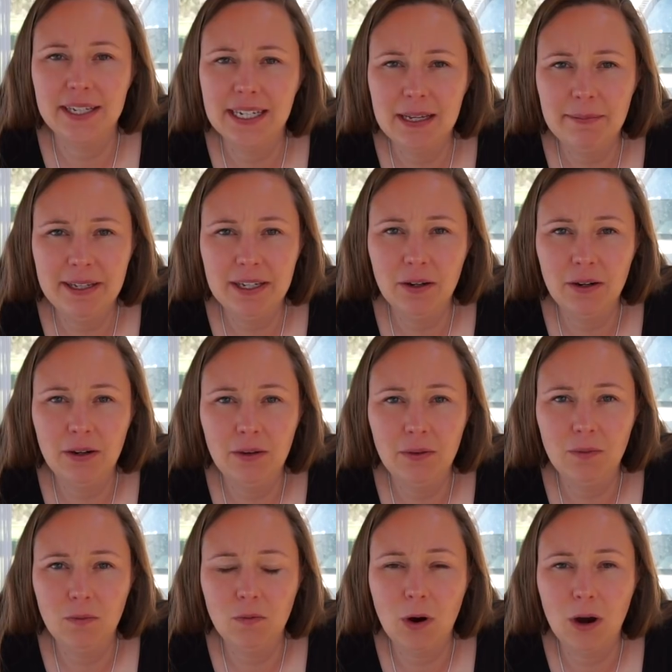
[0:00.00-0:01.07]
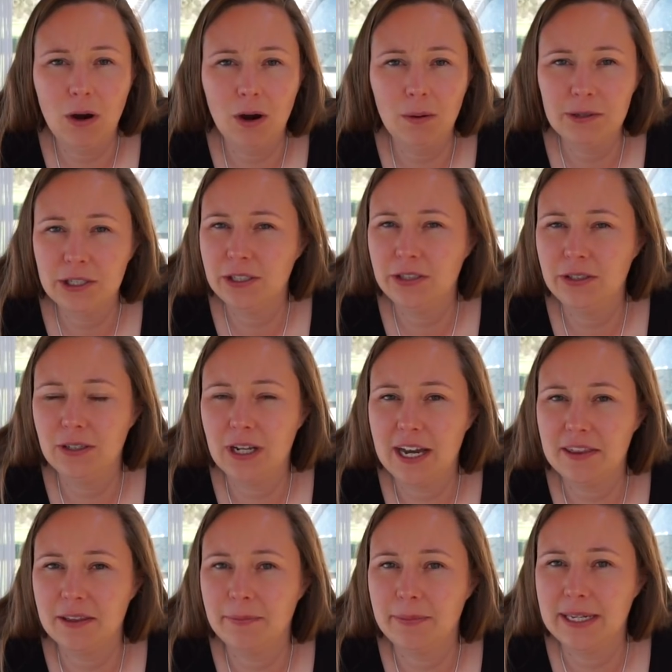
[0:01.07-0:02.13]
yeah, let me know what option you
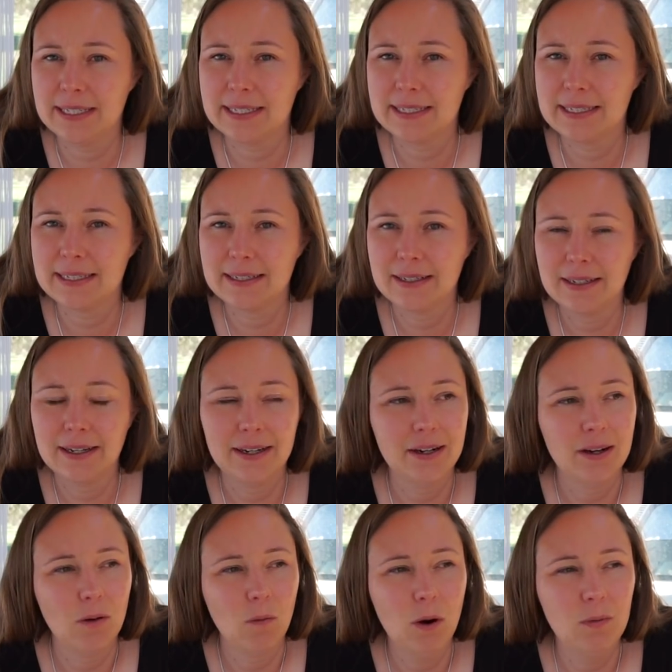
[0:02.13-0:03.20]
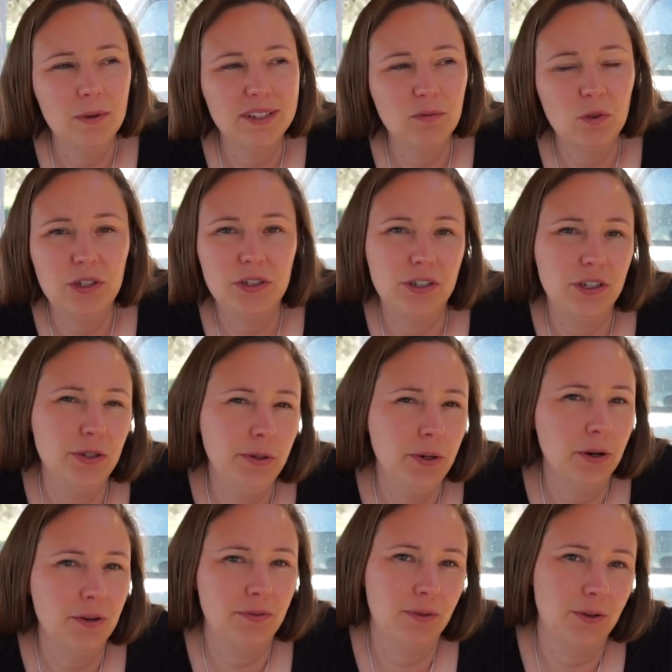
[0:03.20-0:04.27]
like the best. What one would you
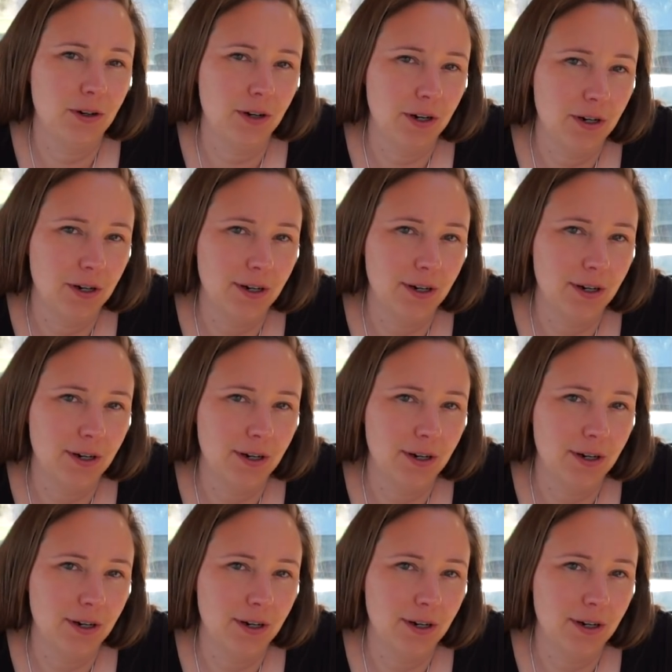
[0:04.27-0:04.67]
go for?